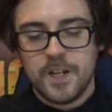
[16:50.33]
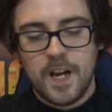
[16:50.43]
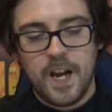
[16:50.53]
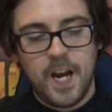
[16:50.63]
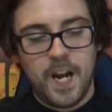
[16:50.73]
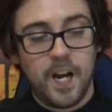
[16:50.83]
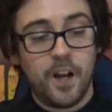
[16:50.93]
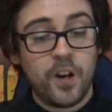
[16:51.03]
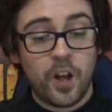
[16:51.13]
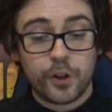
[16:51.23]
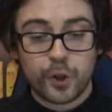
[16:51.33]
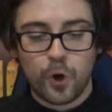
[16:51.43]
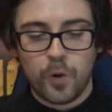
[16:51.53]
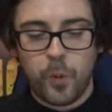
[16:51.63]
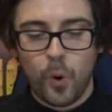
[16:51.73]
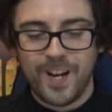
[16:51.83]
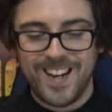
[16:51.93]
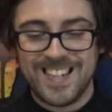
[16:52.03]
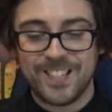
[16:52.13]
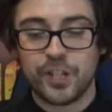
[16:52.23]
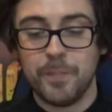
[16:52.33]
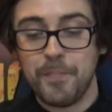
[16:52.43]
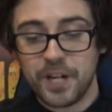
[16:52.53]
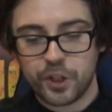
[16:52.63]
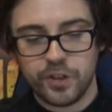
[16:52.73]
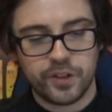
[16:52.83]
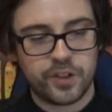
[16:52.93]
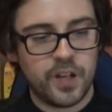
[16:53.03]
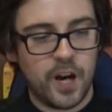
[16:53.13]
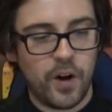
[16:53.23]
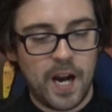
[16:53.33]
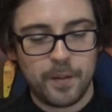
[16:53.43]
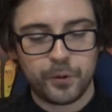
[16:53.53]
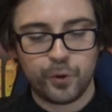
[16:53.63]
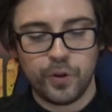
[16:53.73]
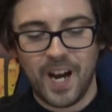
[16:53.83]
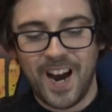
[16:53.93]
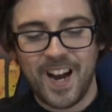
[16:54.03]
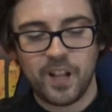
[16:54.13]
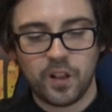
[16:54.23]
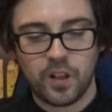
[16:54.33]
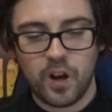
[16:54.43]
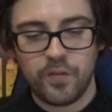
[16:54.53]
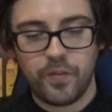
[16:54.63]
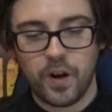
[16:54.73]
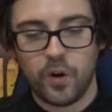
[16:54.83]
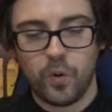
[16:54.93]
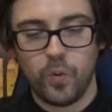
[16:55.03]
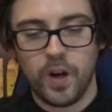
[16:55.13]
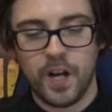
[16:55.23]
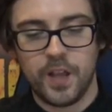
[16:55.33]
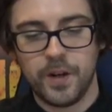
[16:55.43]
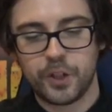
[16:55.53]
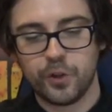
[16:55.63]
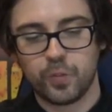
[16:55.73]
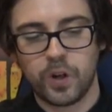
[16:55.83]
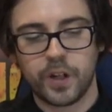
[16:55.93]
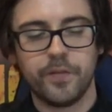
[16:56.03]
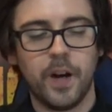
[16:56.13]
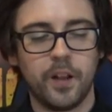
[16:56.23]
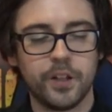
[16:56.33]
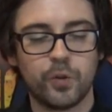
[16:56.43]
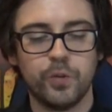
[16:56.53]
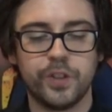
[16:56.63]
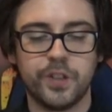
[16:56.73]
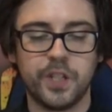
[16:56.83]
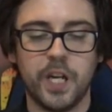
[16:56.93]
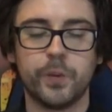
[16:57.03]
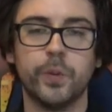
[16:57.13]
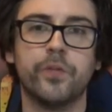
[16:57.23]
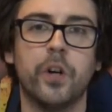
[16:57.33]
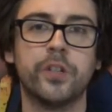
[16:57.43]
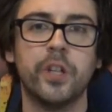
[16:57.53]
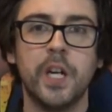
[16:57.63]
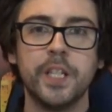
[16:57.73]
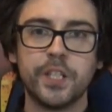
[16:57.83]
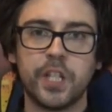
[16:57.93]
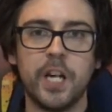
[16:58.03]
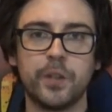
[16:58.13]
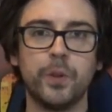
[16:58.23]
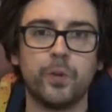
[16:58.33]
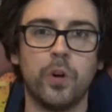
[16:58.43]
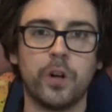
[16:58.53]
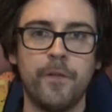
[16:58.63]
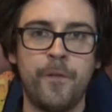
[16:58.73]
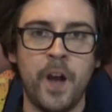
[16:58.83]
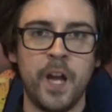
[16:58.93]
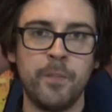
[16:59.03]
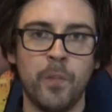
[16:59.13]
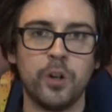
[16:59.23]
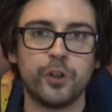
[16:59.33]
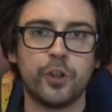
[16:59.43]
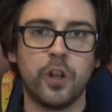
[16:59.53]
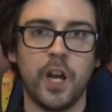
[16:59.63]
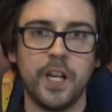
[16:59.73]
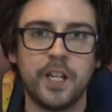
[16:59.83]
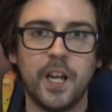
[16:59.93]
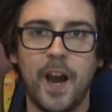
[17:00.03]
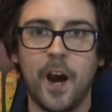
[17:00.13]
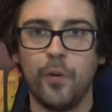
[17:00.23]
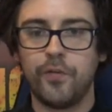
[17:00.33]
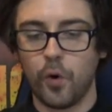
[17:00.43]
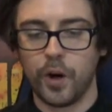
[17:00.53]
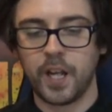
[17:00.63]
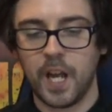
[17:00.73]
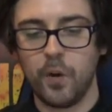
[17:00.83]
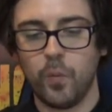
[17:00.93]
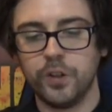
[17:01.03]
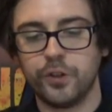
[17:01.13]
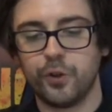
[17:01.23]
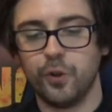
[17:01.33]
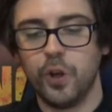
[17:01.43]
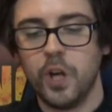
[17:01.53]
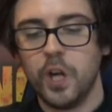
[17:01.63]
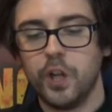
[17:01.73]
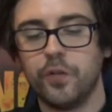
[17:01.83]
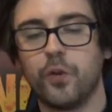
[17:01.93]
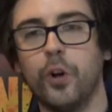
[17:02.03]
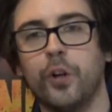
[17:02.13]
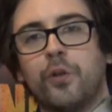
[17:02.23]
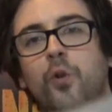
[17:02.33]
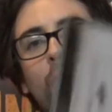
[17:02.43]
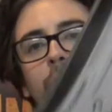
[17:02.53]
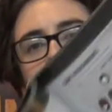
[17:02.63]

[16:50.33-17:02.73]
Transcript: Another strong point is the missions. Now, absolutely, I love how the missions work. In fact, let's go into detachments first. Detachments work very much like how 40k ones do. You've got your core